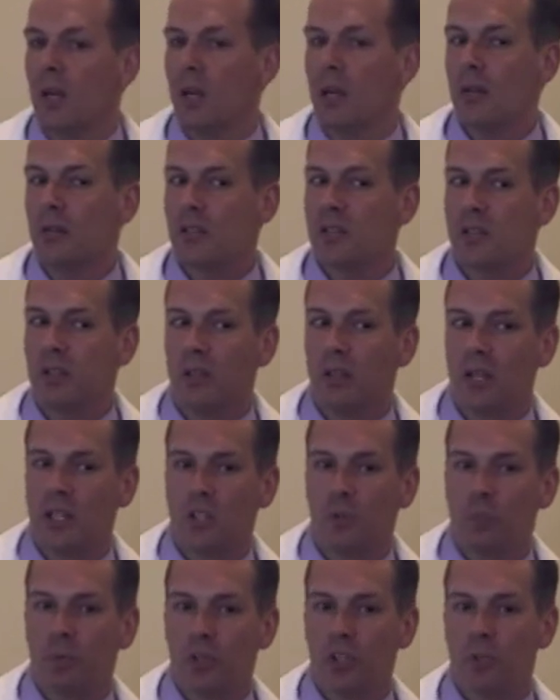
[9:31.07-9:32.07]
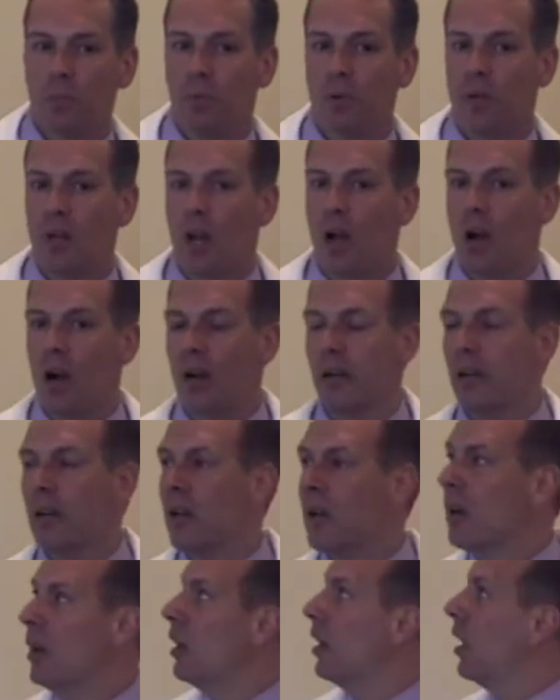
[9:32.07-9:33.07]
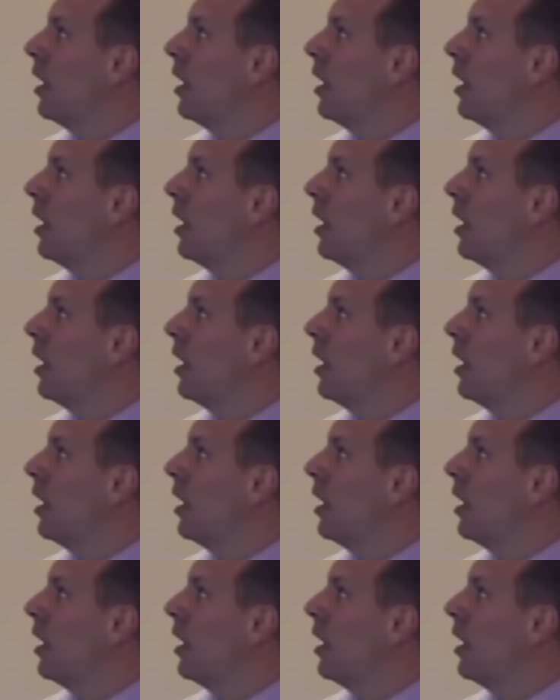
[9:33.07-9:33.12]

Here it still gets pushed pretty hard.